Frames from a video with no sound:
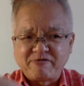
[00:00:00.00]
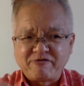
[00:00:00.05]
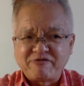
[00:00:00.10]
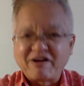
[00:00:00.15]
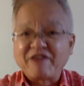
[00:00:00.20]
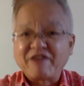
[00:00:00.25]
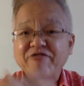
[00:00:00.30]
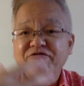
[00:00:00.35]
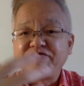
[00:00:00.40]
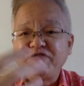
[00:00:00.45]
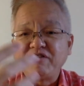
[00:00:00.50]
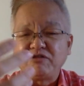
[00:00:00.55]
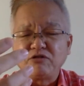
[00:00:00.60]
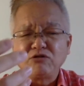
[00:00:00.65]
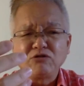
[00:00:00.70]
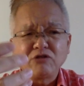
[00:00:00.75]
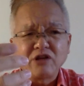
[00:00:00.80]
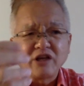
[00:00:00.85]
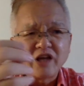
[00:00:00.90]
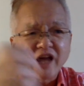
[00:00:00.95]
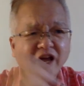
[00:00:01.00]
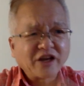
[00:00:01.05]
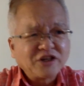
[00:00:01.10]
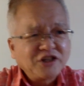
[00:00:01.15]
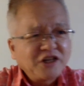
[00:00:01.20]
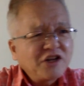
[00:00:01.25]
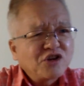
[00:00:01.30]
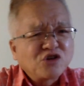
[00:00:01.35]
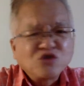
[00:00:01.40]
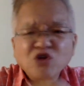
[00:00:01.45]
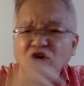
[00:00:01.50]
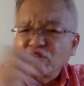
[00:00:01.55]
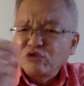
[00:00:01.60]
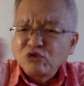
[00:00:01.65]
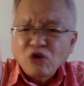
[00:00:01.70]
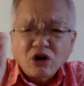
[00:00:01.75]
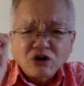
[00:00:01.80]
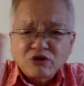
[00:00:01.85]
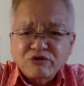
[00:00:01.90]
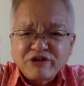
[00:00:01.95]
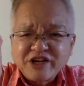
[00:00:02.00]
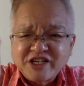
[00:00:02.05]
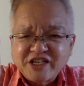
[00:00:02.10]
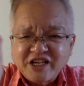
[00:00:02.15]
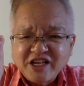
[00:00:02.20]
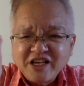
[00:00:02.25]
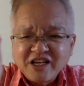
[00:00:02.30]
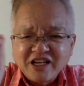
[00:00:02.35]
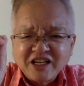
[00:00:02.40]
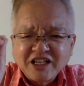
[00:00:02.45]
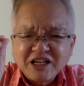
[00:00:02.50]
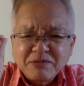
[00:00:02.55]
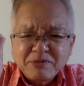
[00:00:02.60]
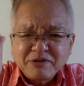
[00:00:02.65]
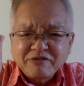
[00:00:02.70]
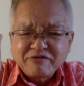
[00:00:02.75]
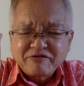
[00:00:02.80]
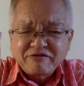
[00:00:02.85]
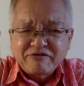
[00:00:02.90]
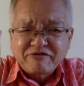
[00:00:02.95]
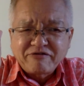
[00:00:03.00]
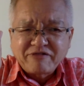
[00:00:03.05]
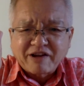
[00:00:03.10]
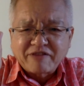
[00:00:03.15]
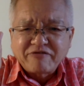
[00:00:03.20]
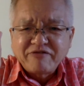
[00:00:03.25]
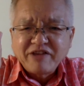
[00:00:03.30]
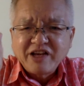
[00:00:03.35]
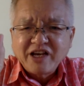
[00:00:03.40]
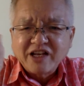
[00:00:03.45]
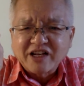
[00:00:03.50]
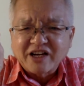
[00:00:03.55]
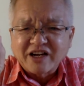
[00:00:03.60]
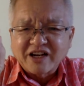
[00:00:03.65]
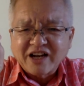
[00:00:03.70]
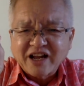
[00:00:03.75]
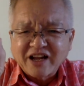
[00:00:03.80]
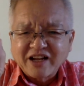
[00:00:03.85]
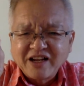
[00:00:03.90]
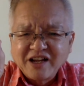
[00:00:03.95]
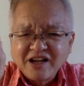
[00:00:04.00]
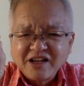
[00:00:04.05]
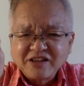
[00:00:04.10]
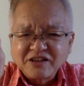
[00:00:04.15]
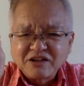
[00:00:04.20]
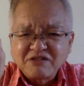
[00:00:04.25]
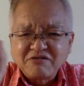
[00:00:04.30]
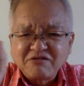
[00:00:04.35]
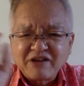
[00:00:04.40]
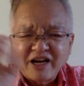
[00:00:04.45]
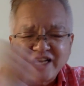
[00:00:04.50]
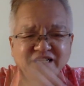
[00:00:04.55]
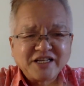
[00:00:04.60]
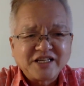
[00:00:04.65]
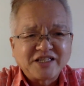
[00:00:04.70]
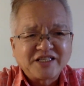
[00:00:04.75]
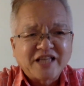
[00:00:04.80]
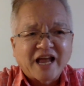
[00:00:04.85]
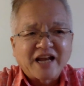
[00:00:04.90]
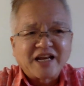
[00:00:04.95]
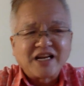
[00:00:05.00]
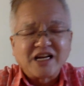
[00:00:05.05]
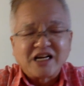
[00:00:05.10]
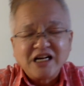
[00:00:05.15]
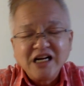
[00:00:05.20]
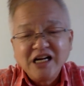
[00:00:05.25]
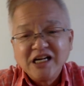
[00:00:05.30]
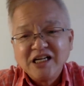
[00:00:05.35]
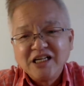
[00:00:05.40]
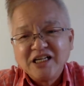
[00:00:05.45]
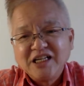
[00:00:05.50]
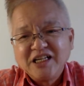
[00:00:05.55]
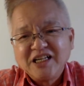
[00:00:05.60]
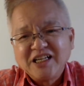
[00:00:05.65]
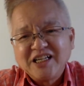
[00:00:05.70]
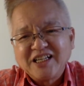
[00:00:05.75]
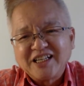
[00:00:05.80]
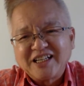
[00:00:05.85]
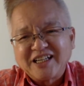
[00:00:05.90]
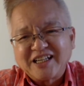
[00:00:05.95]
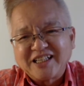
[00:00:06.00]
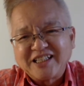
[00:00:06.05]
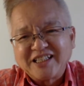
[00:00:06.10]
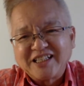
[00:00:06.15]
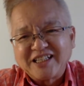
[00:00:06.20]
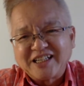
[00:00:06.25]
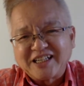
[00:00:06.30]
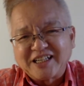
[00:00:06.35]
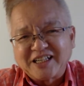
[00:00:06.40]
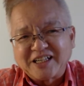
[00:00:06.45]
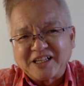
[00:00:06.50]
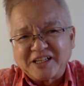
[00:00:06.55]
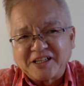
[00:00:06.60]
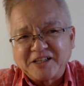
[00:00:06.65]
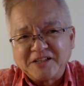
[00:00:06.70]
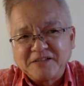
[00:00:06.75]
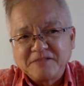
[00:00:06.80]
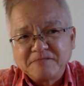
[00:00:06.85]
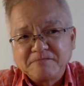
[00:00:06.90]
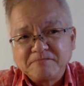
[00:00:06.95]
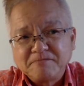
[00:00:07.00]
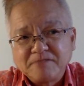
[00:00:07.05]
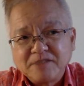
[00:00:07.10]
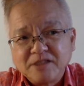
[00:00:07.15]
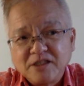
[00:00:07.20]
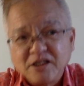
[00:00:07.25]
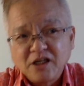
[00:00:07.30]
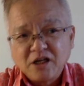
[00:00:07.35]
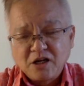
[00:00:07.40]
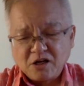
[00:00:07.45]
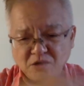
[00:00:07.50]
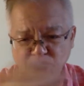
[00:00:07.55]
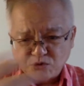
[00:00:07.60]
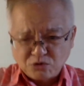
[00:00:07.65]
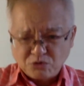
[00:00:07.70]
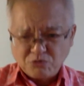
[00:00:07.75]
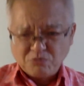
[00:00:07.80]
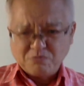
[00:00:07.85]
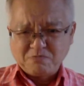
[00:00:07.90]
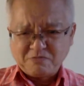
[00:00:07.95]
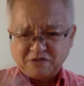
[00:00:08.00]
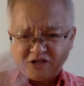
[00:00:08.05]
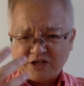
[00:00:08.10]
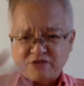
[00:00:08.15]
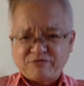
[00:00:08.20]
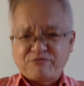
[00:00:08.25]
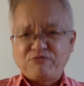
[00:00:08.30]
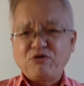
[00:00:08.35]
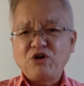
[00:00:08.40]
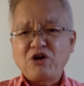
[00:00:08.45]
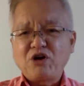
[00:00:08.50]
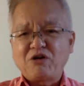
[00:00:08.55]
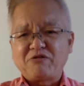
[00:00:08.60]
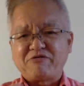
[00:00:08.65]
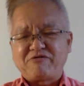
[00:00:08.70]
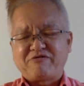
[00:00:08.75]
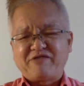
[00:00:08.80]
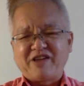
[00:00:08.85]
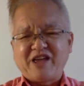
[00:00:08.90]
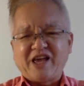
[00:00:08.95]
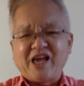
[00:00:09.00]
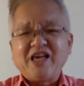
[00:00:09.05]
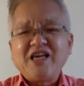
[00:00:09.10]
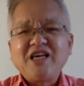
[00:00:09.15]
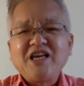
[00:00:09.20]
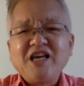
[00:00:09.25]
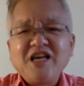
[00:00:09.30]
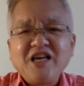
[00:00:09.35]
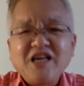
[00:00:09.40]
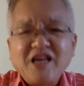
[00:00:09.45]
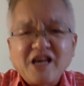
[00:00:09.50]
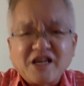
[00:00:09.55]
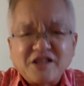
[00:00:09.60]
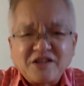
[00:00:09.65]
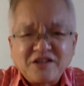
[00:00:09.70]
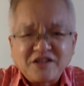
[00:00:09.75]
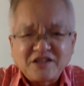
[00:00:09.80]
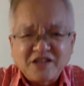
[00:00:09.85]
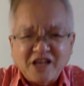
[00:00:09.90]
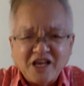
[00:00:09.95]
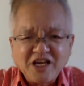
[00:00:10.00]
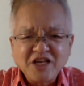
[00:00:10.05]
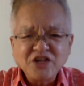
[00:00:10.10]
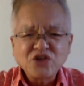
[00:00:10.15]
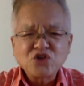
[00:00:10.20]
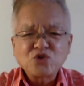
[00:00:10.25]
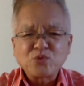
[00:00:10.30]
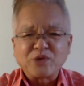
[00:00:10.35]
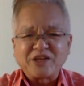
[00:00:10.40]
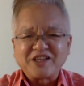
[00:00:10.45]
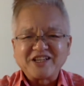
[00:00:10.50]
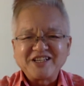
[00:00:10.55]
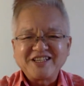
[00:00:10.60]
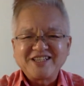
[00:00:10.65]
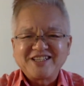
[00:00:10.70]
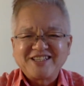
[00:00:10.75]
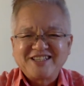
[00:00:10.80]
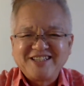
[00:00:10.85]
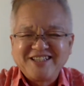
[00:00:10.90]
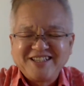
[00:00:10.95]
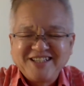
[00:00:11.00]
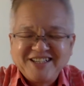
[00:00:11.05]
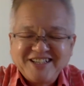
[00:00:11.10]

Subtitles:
Fluffy, actually it's not greasy, a little bit fluffy, and the rice is tender, and so it's full of eggy sweetness,